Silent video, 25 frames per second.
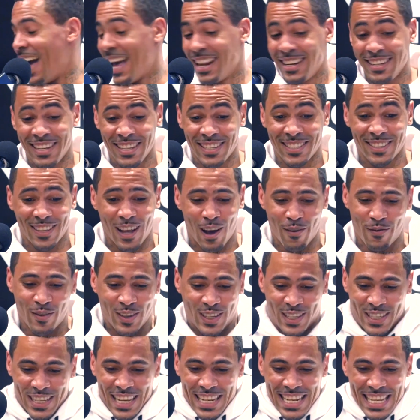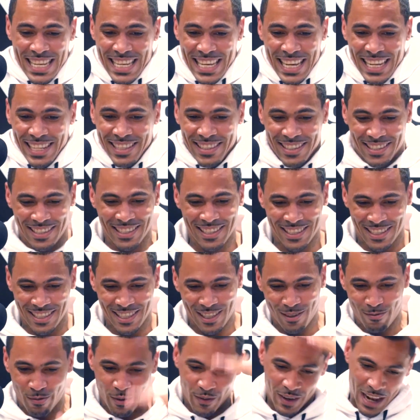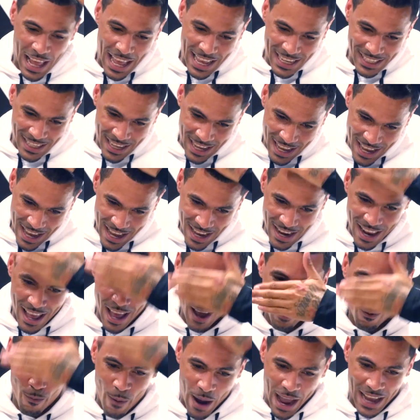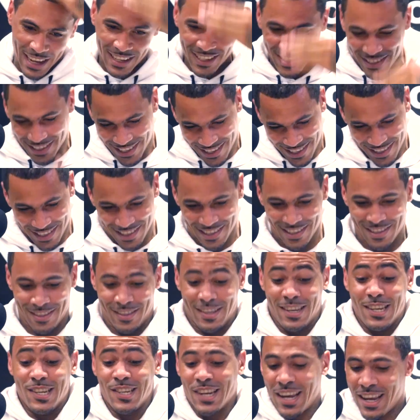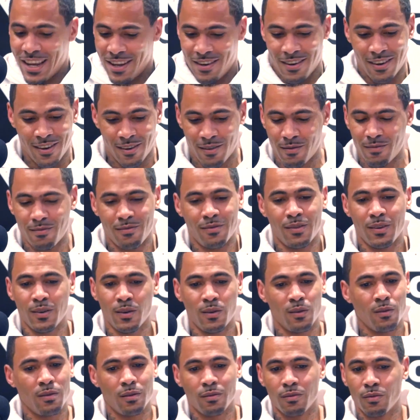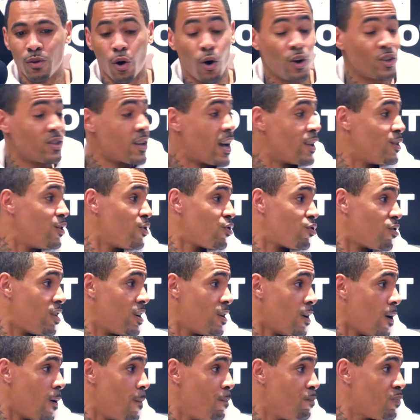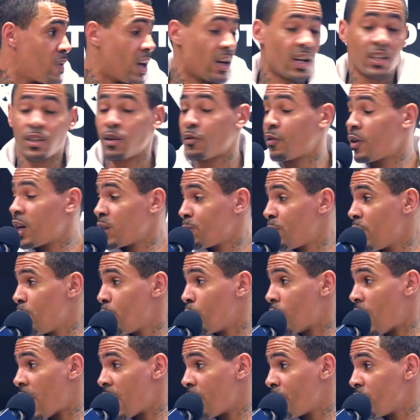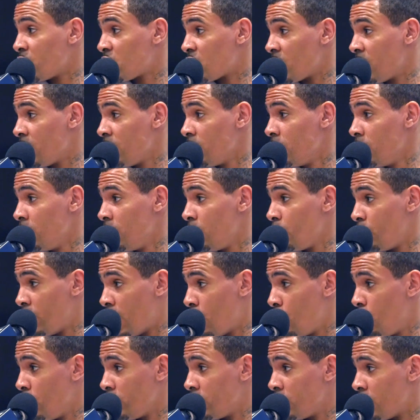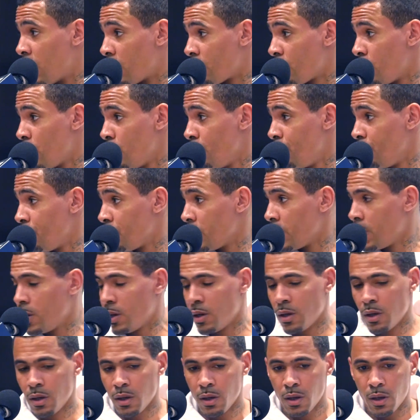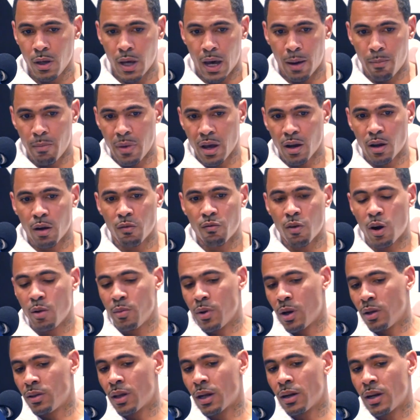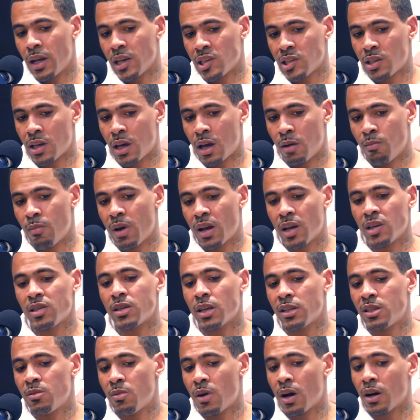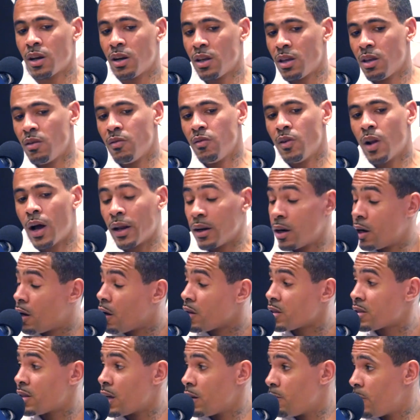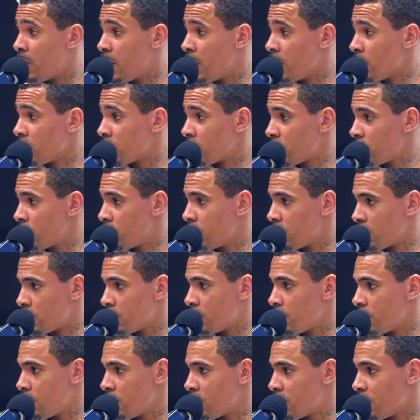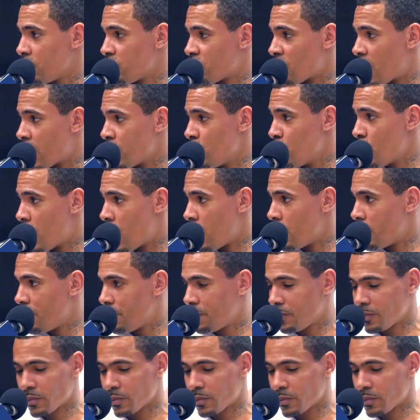And this other skinny kid with like his hair like waxed, DJing, Oxide Neutrino. And that's the first people that I ever seen when I walked in that room. And Mega and Romeo done their set, and Mega said to me, I'm going to give you like the last 10 minutes to try you out.